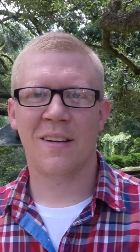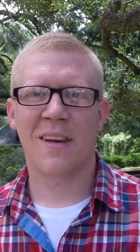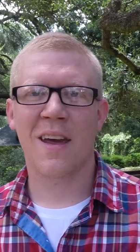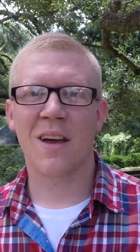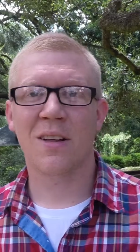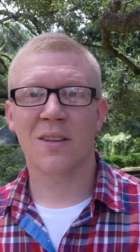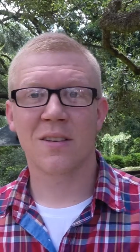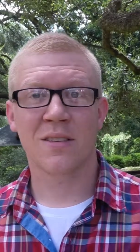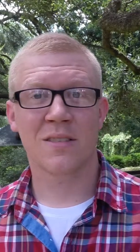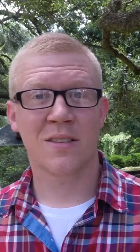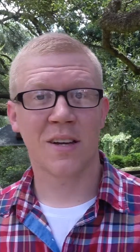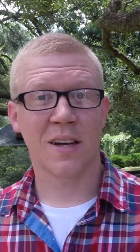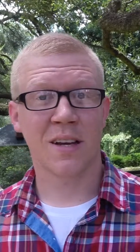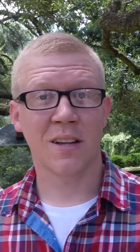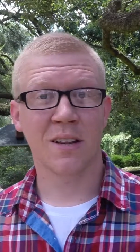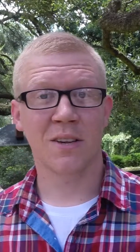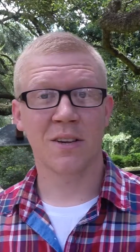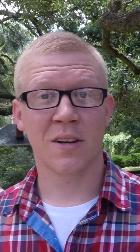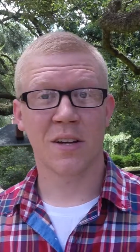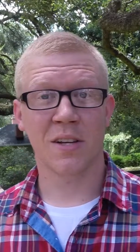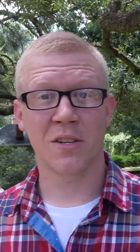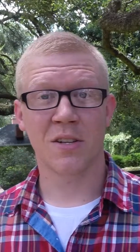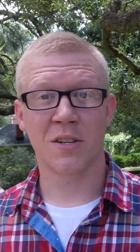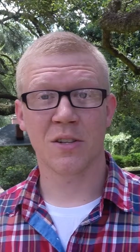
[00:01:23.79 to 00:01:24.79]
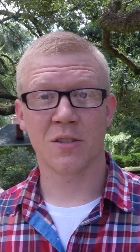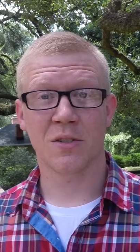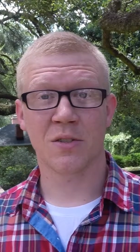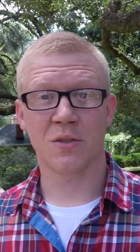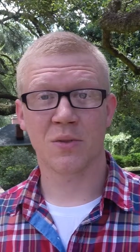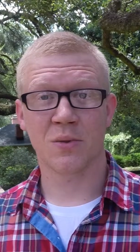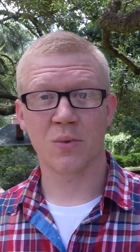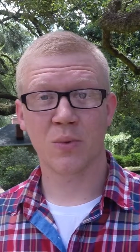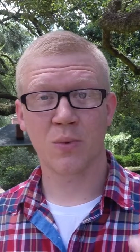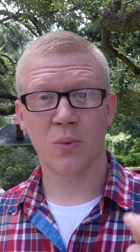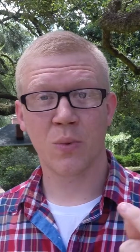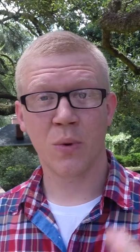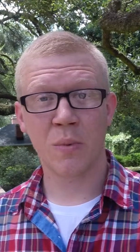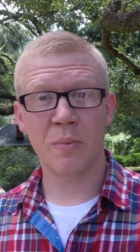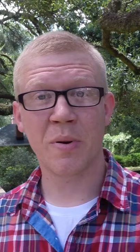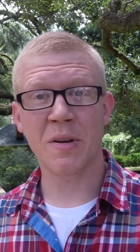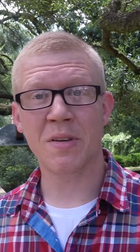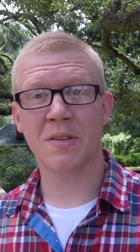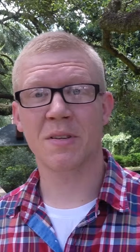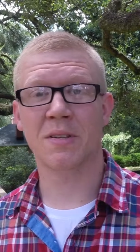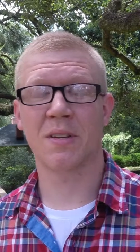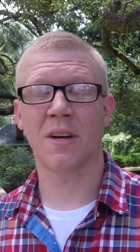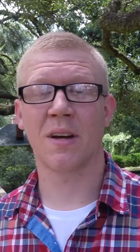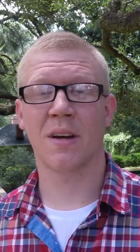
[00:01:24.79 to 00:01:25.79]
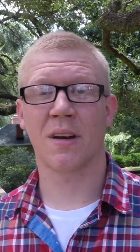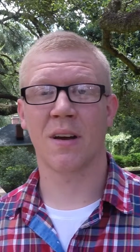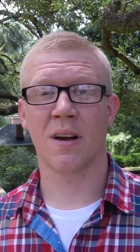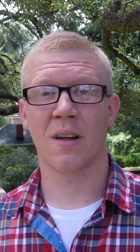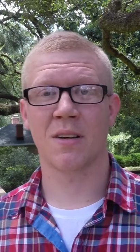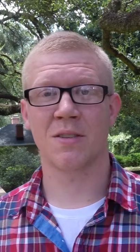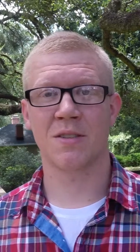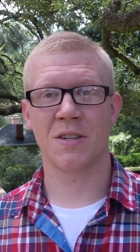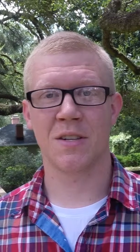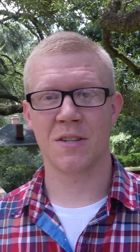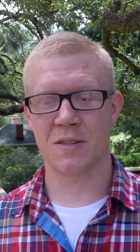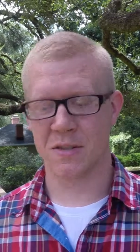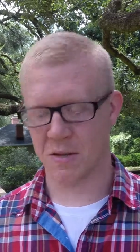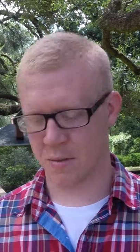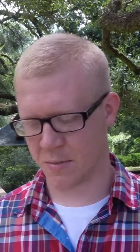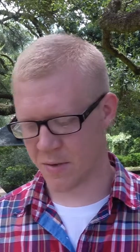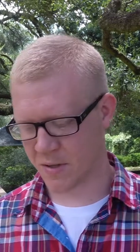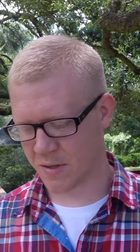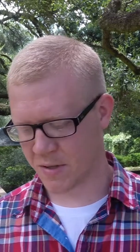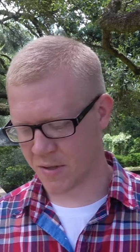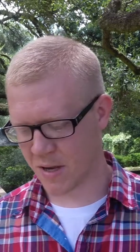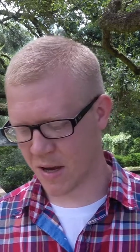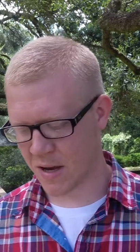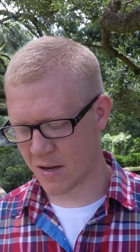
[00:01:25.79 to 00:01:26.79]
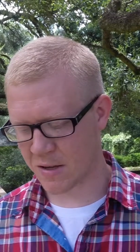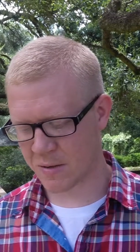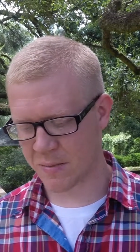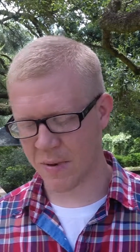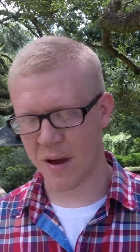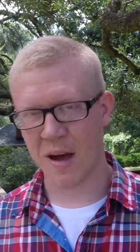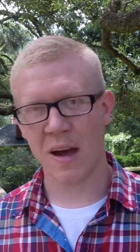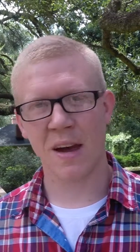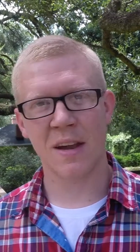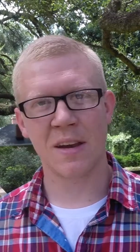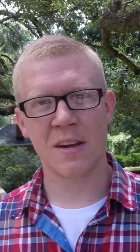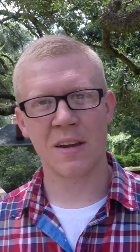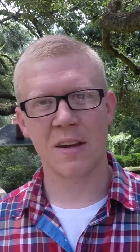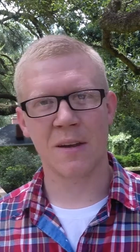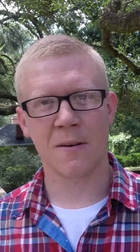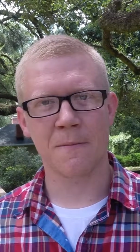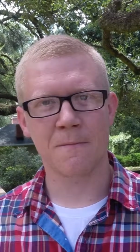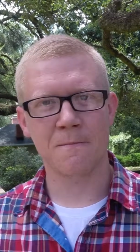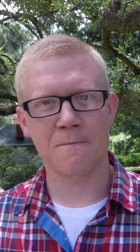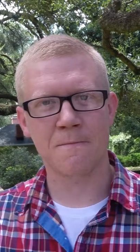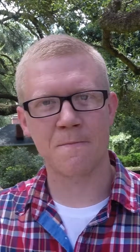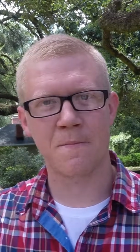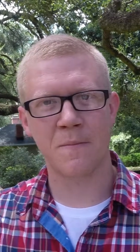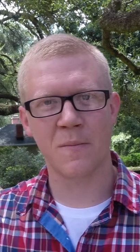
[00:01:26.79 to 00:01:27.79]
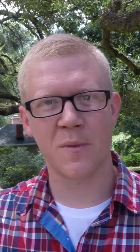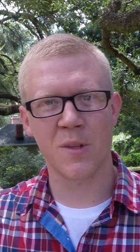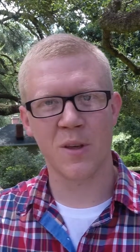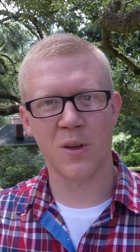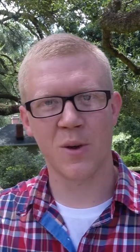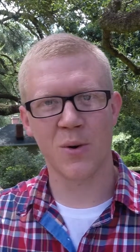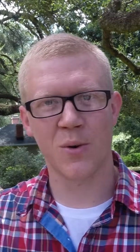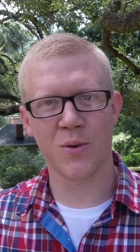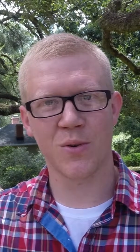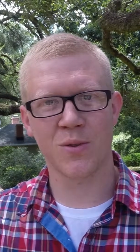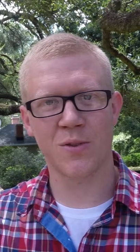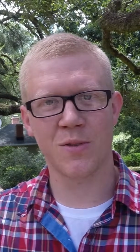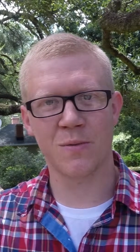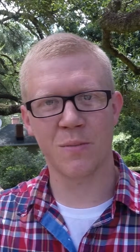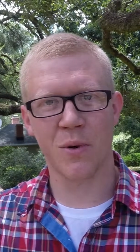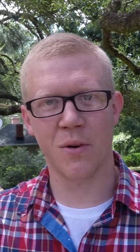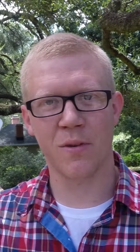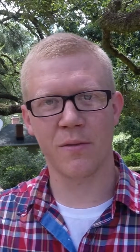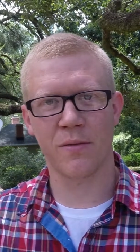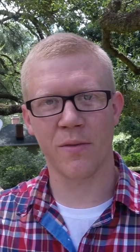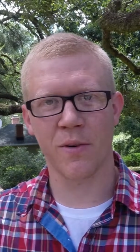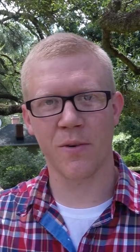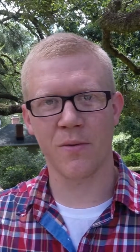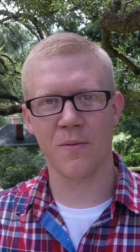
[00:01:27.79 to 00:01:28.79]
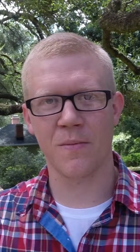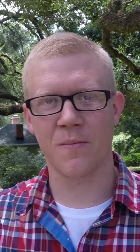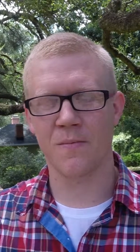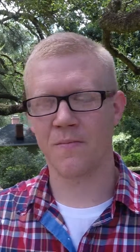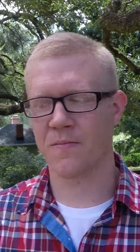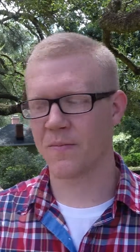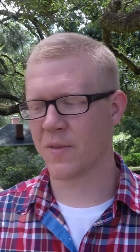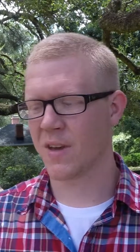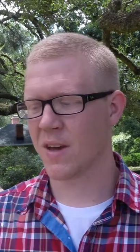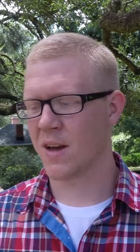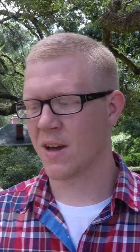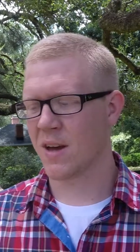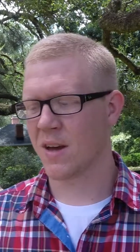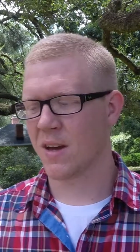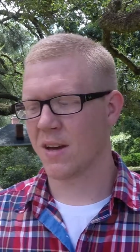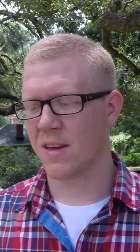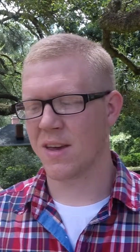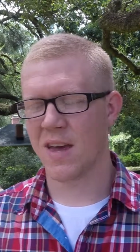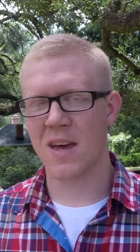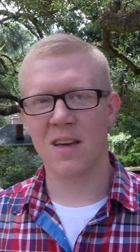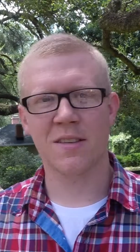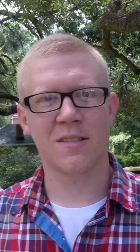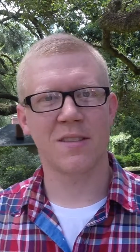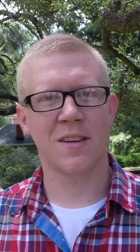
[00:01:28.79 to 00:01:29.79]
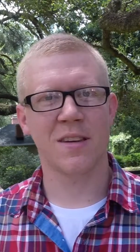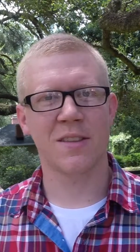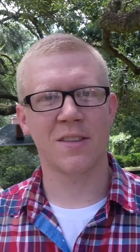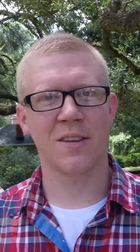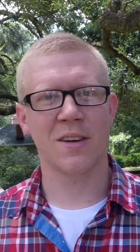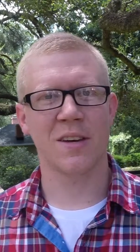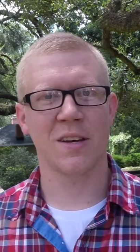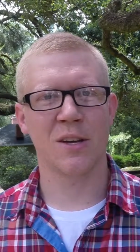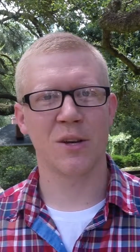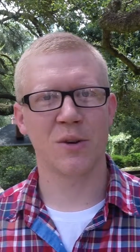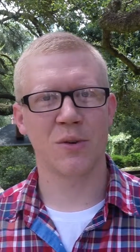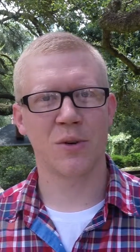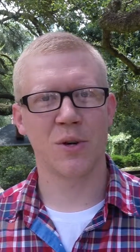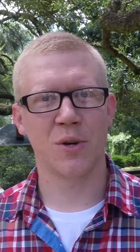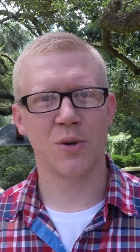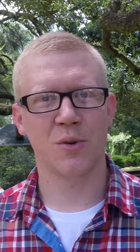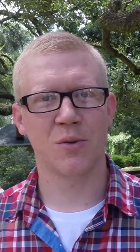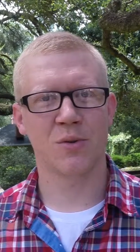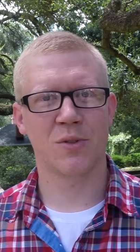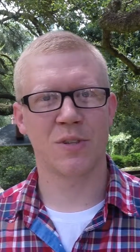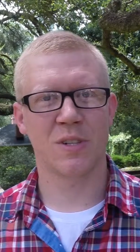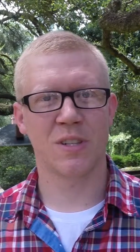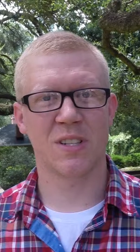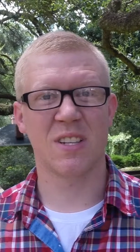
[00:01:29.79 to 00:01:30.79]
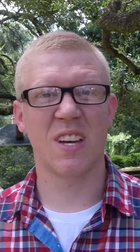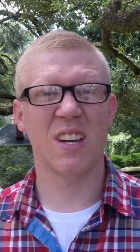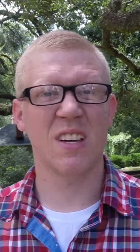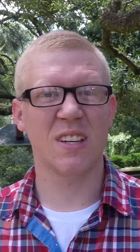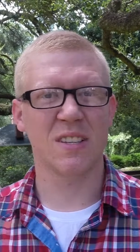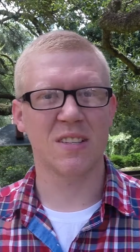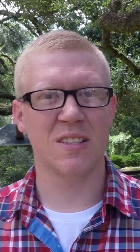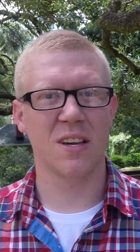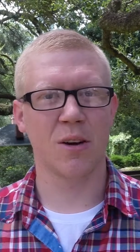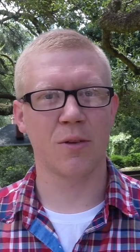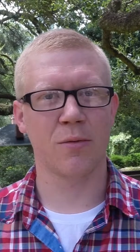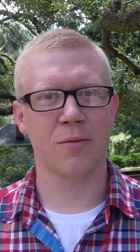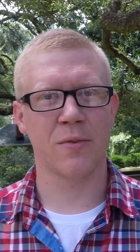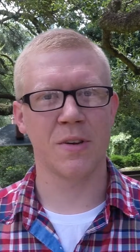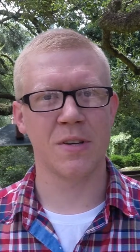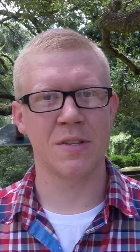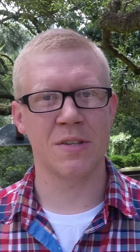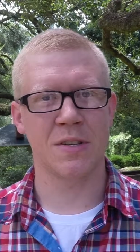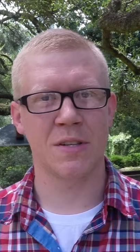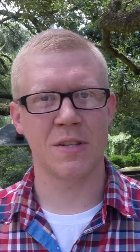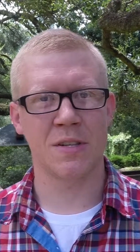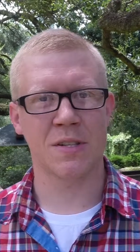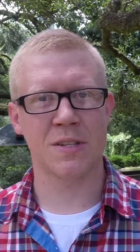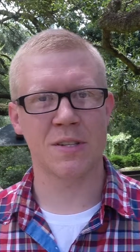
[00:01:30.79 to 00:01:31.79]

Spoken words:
Now let's take a look at just one piece of technology and some of the science behind it, your smartphone. Yes, that thing you use to take selfies and to